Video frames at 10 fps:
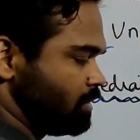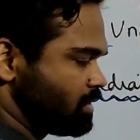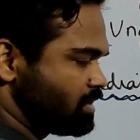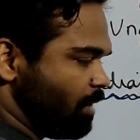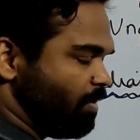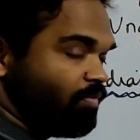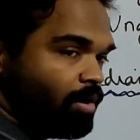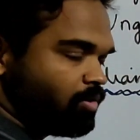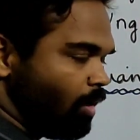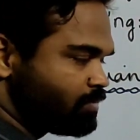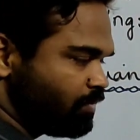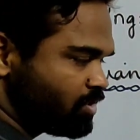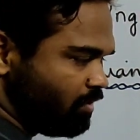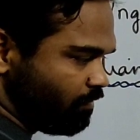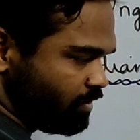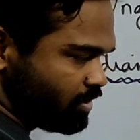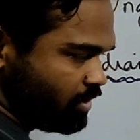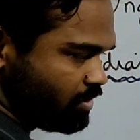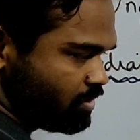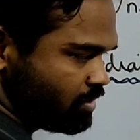Sum of all the observation, which
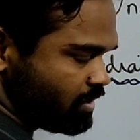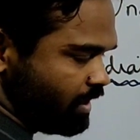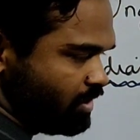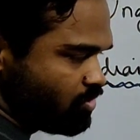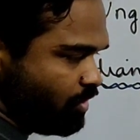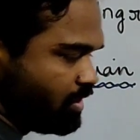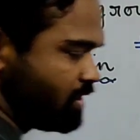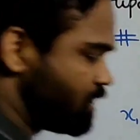is 10, 20,